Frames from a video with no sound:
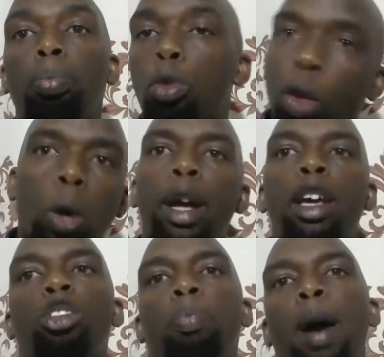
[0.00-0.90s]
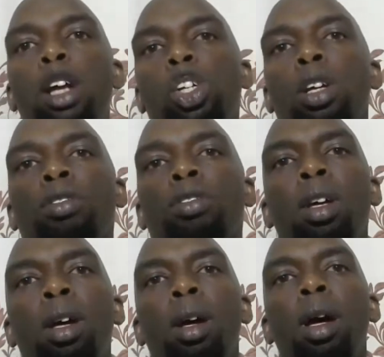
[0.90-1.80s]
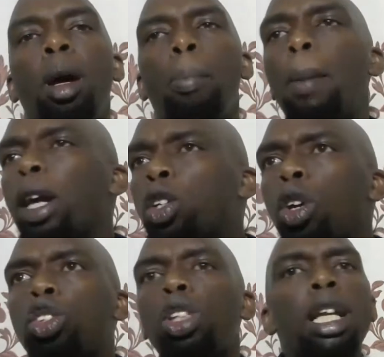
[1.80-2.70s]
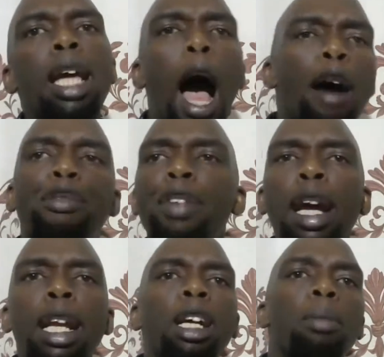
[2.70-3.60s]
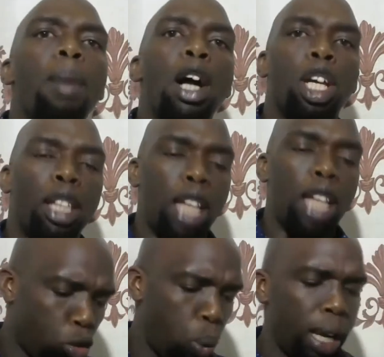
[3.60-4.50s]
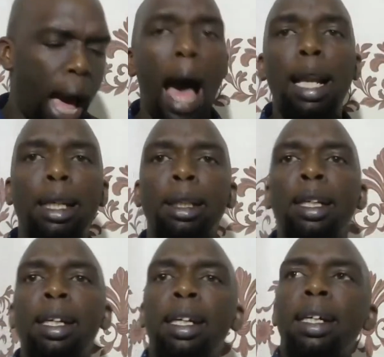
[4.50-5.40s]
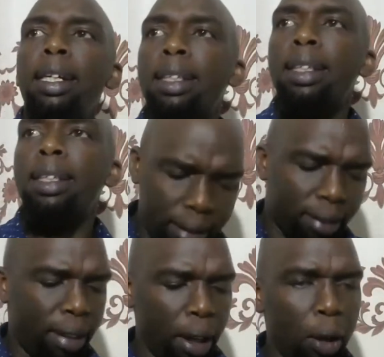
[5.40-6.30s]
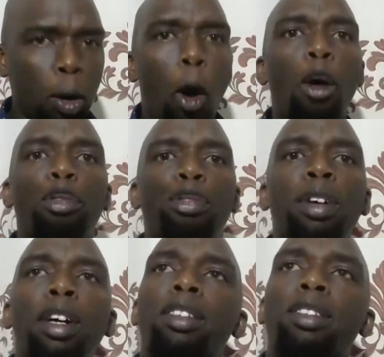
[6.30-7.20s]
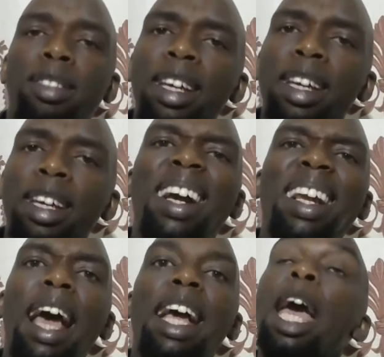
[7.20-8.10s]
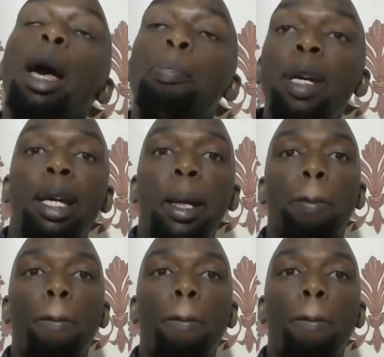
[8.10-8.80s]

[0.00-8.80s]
throwing his punches, but not really availing much. And that is when Ali did his thing of stinging like a bee.